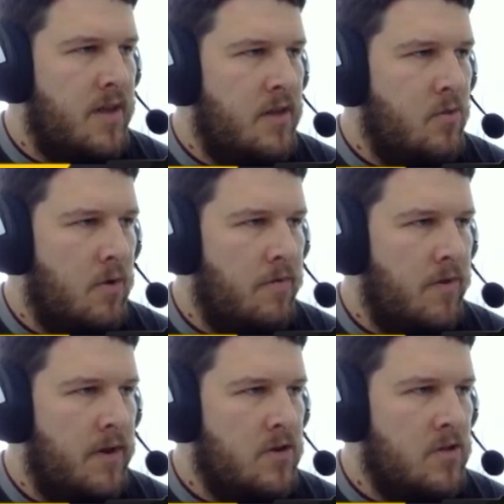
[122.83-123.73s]
and
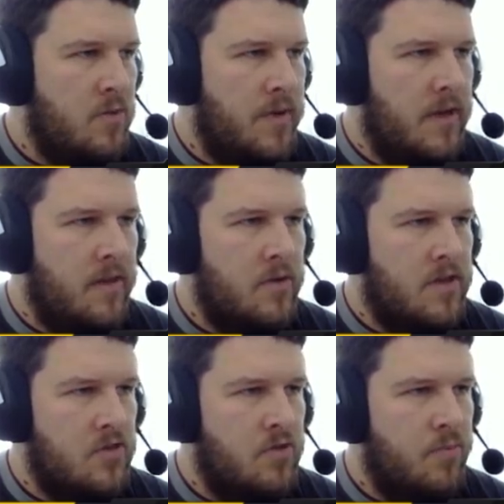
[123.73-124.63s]
qualifying, just so we get those
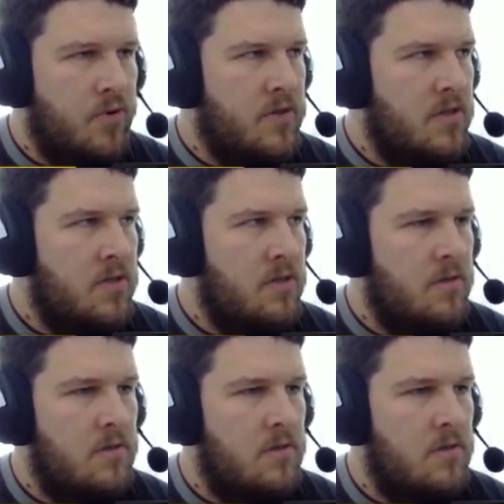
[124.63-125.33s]
extra points.